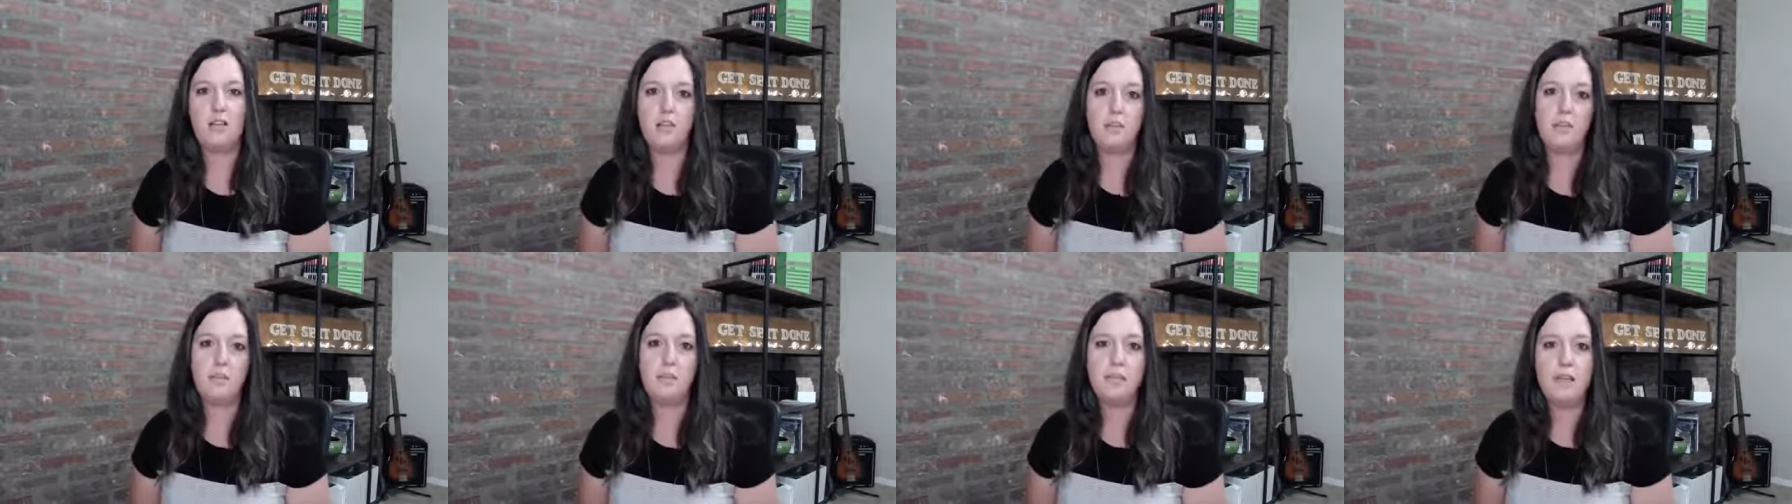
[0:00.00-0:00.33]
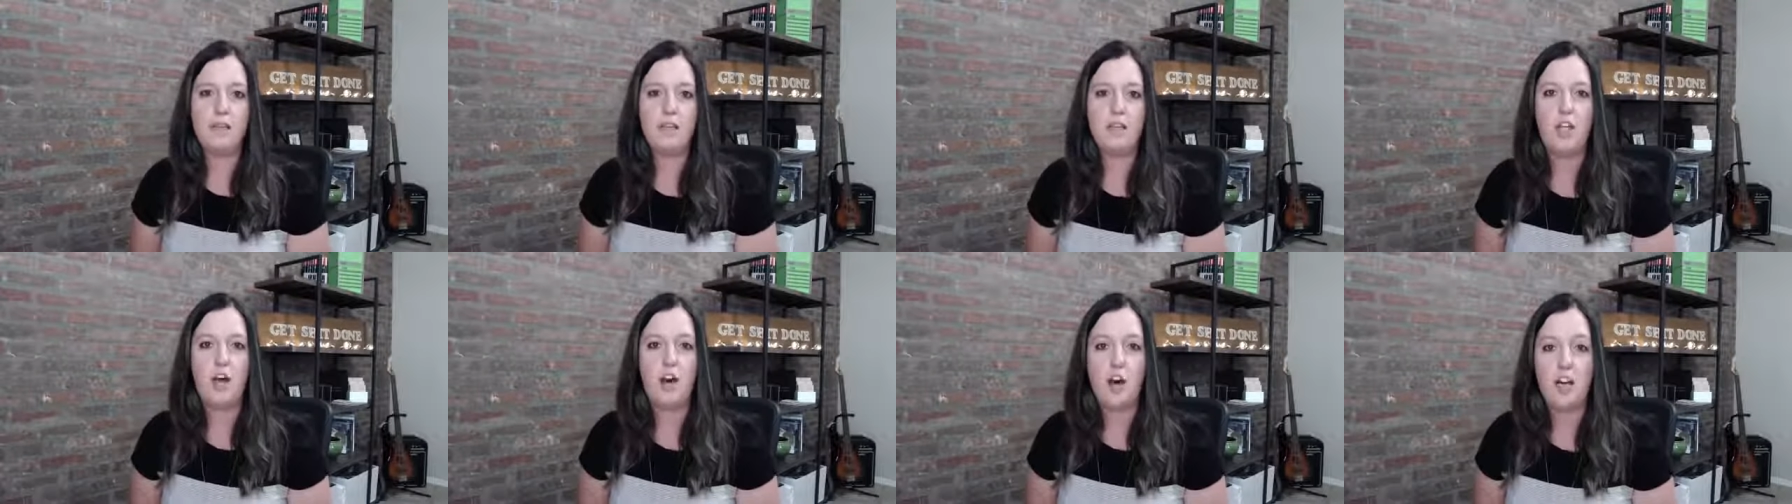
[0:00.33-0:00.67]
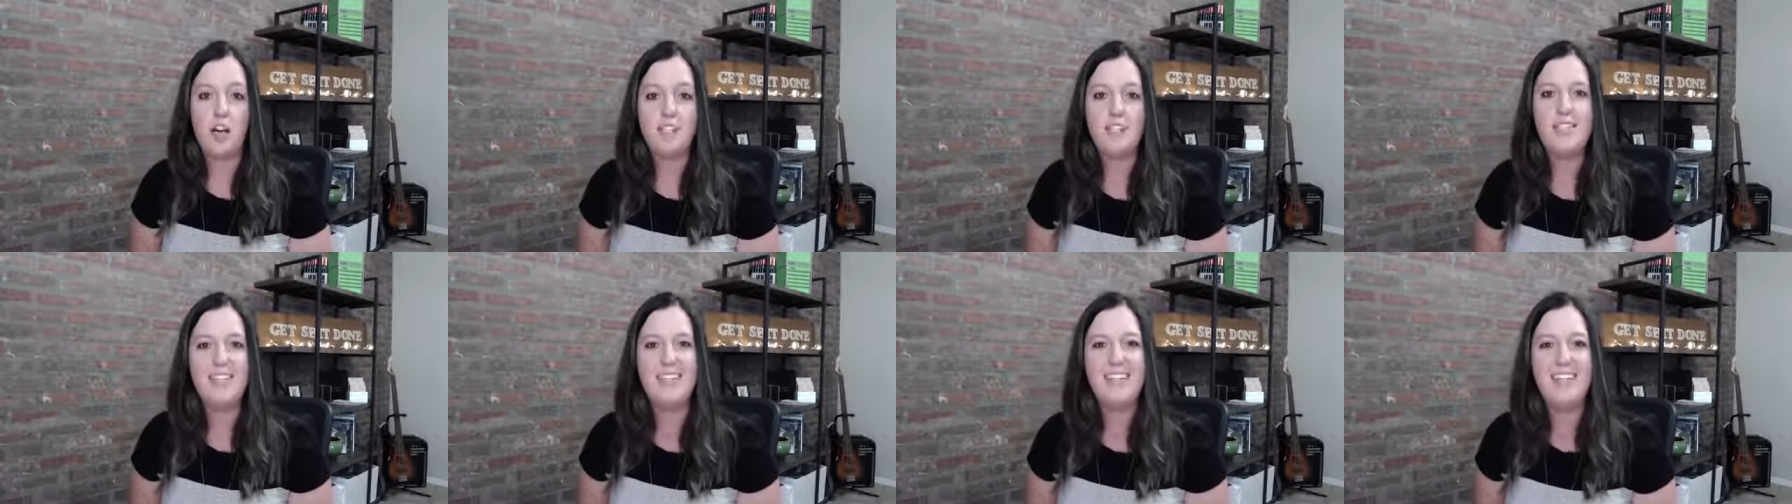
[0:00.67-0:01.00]
little bit
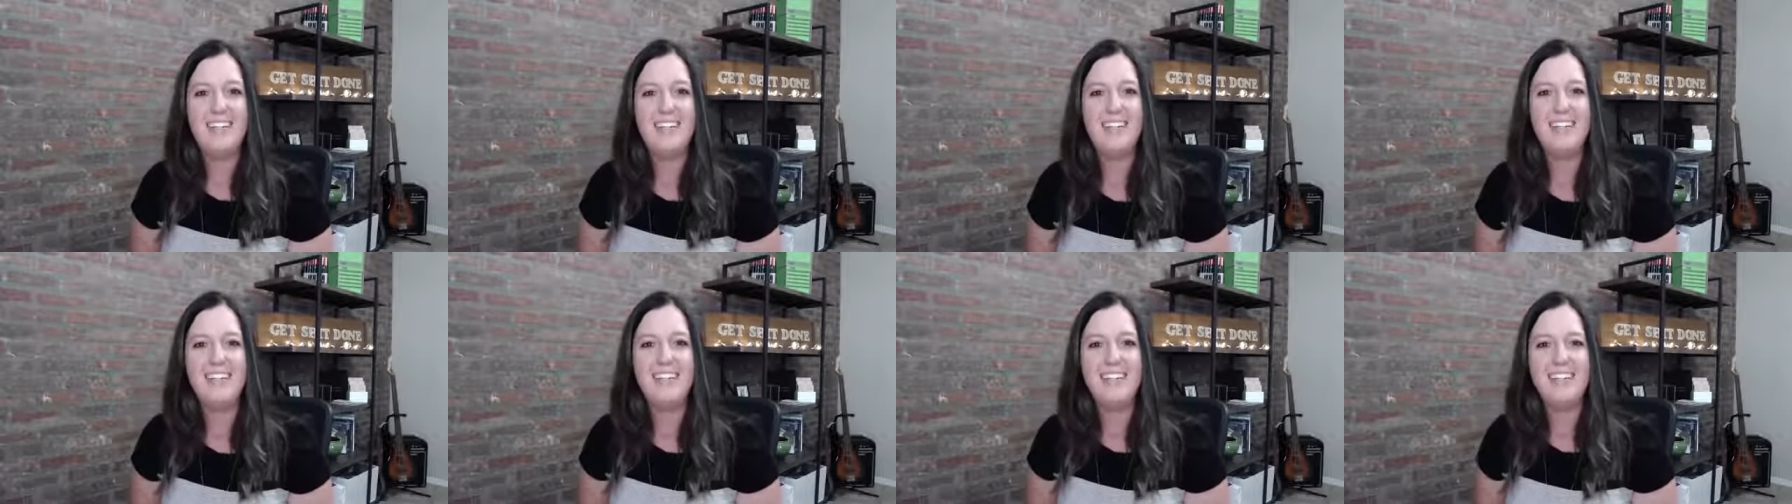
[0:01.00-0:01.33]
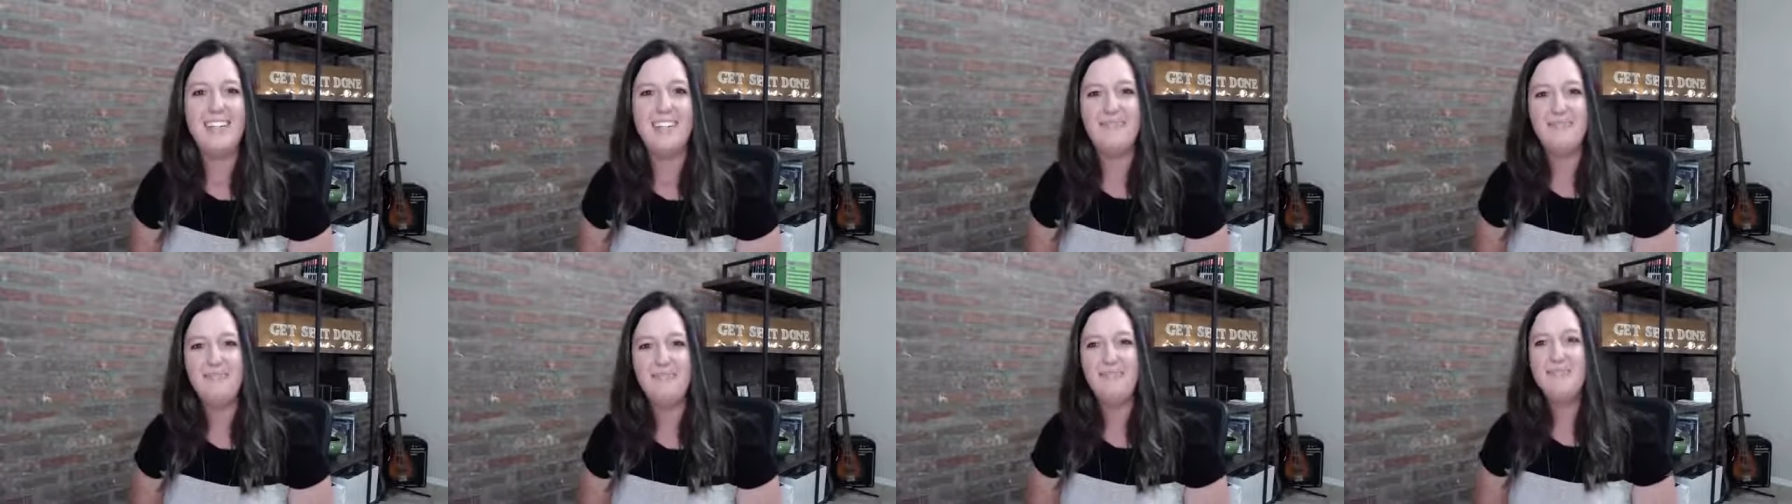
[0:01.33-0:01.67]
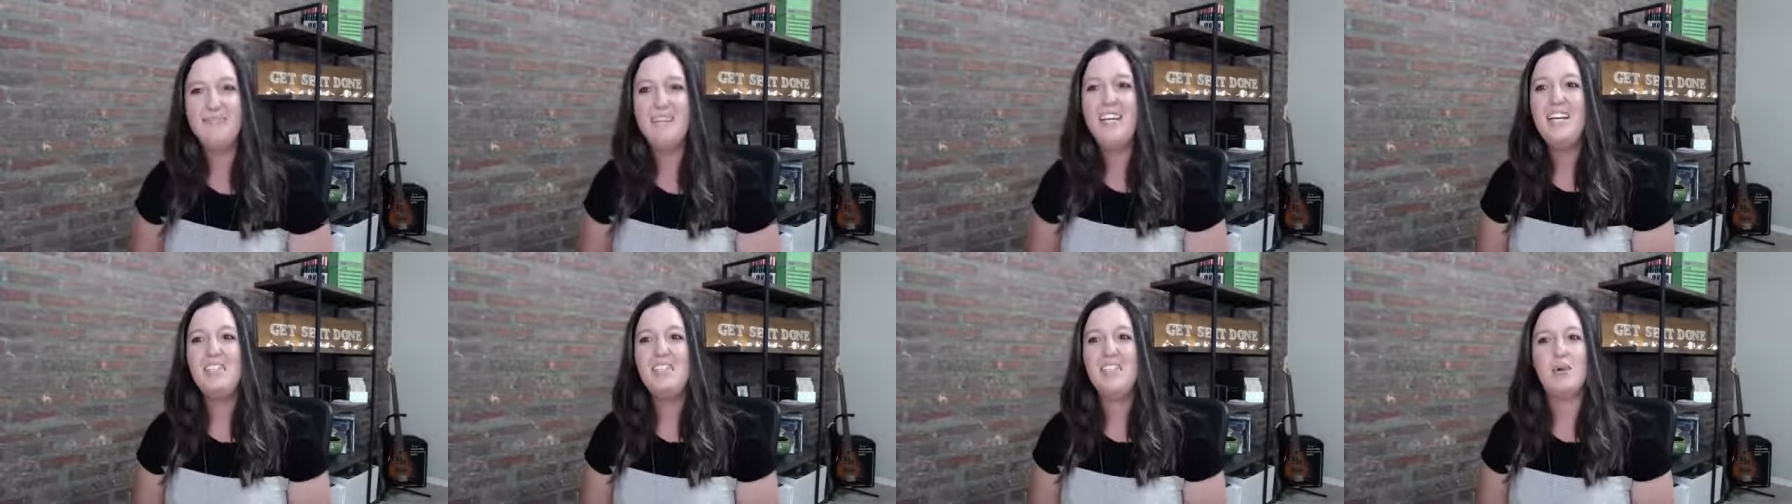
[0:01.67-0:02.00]
lost.
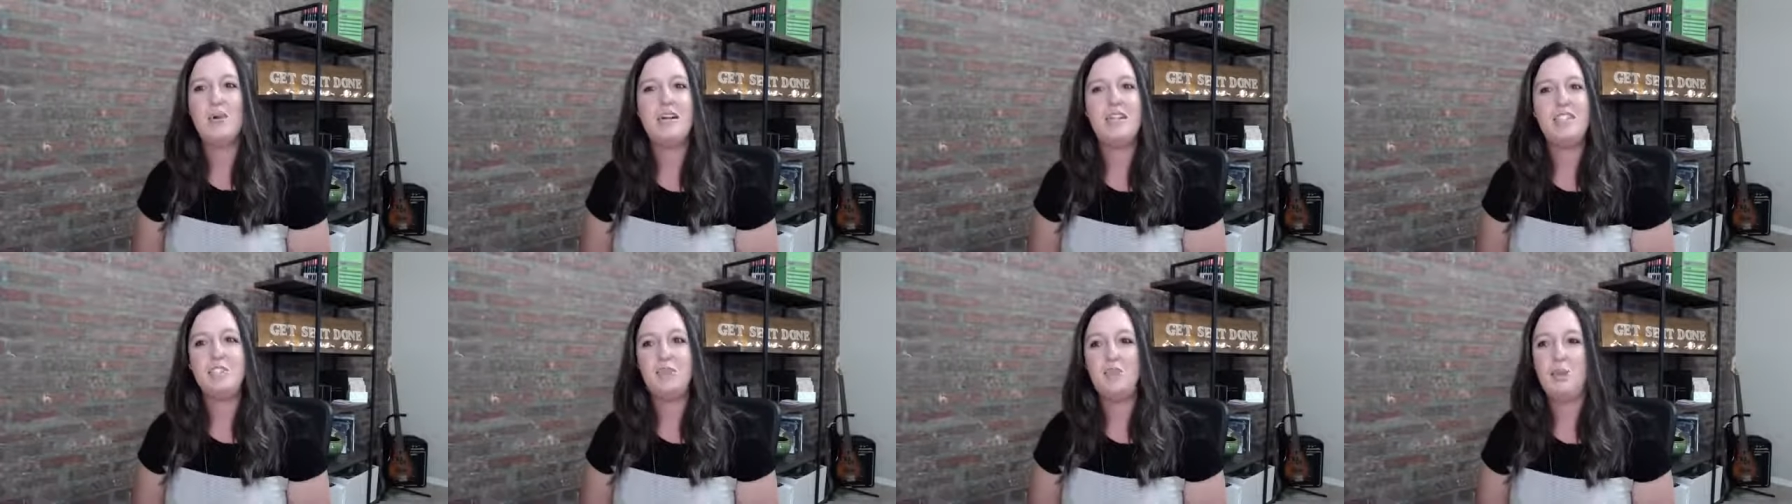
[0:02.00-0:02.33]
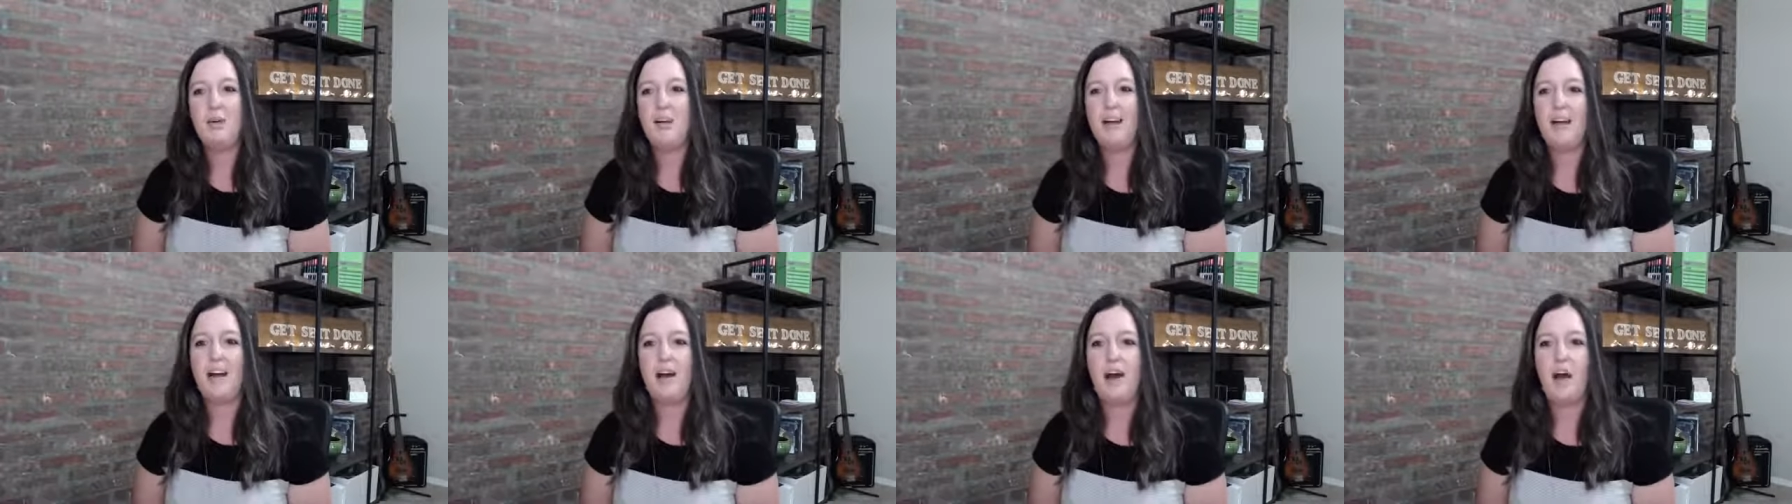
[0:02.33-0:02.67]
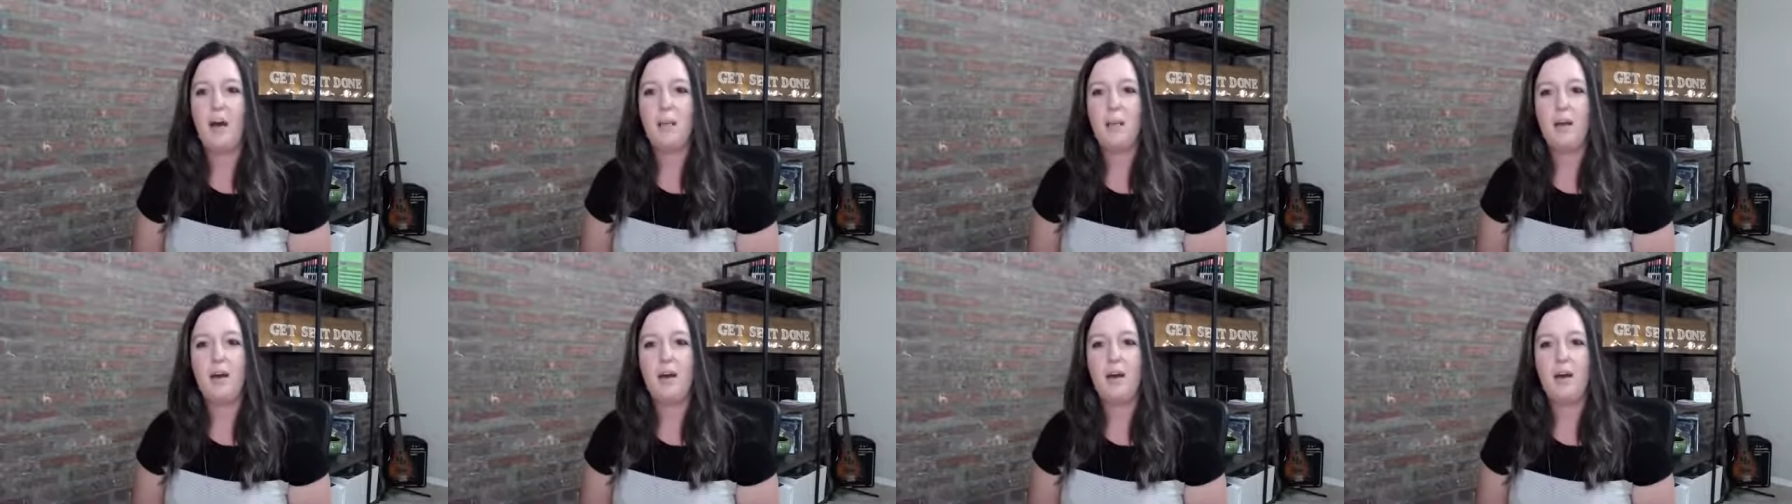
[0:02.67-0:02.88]
So I just wanted to hop